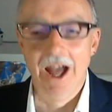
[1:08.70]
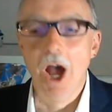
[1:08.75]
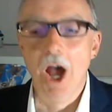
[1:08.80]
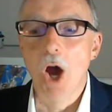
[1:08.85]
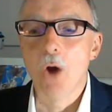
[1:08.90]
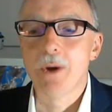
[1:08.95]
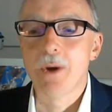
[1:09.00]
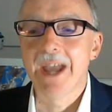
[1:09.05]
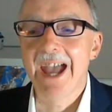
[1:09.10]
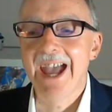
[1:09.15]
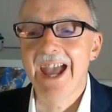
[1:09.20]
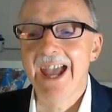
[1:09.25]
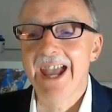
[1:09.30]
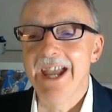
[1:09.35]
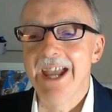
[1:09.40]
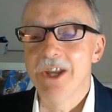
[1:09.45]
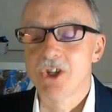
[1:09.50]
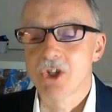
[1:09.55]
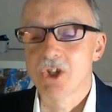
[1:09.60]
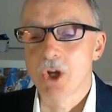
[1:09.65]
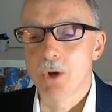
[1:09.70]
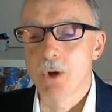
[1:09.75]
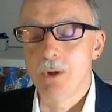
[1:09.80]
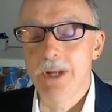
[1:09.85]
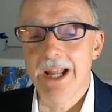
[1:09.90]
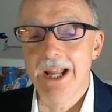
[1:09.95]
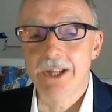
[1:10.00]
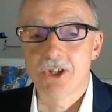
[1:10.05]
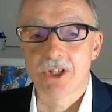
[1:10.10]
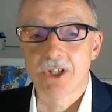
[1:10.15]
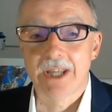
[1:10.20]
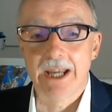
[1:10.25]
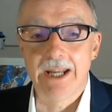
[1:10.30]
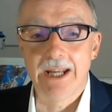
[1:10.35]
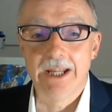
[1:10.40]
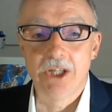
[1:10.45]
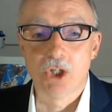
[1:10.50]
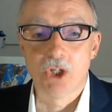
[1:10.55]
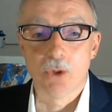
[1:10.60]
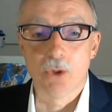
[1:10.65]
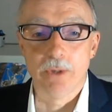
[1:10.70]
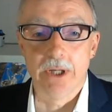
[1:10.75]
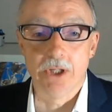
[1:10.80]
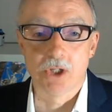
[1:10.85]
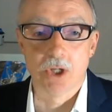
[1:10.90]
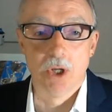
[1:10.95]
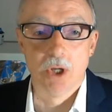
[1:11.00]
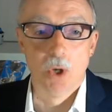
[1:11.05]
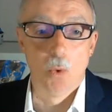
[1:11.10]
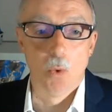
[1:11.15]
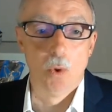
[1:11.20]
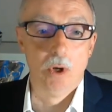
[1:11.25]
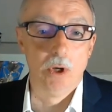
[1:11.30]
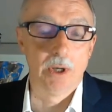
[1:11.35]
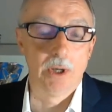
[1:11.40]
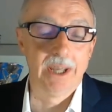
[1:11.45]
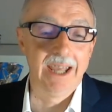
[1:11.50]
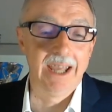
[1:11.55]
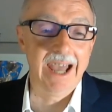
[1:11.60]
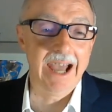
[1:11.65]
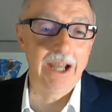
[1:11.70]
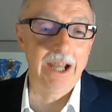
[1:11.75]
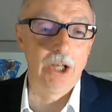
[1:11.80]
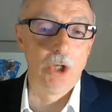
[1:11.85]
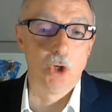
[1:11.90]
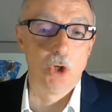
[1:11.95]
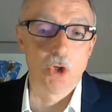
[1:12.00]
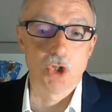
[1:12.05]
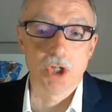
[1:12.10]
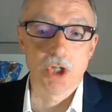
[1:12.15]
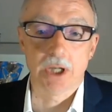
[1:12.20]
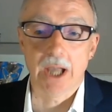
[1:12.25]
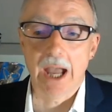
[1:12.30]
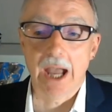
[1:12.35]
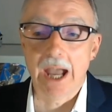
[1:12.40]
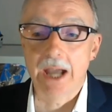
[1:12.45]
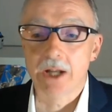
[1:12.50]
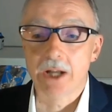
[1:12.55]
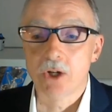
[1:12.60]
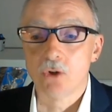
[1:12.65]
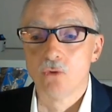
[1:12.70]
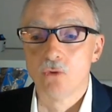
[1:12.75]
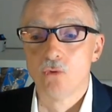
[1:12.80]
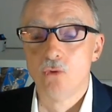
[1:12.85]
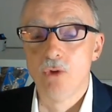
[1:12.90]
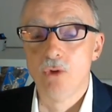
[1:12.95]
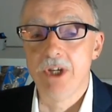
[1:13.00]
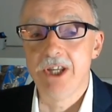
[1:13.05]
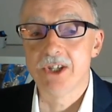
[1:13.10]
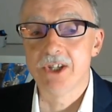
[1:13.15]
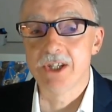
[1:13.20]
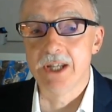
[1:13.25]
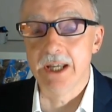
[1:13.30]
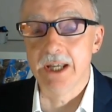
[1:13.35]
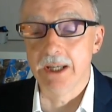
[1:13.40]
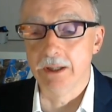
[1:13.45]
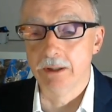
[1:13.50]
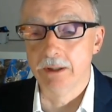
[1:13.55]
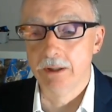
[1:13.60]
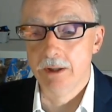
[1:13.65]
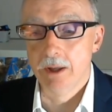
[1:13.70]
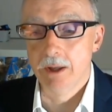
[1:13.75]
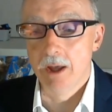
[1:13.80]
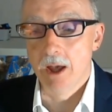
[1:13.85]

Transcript: Okay, so let's get into it. We're looking at logic and reasoning.